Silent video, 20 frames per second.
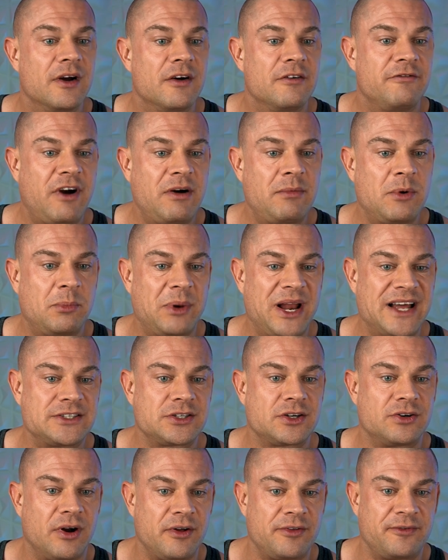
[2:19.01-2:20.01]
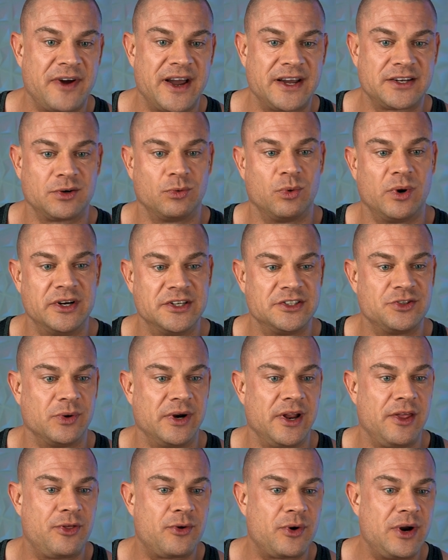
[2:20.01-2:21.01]
fibroblast growth factor 1 to
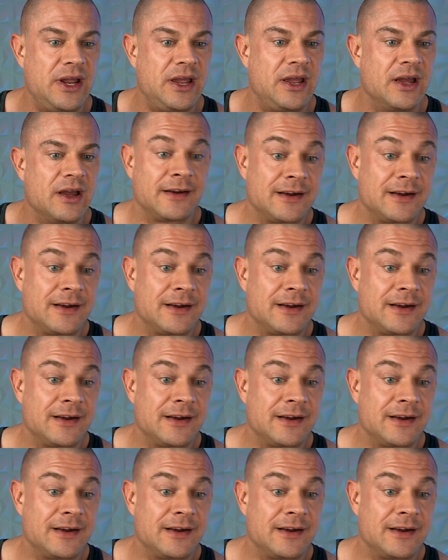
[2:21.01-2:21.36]
23,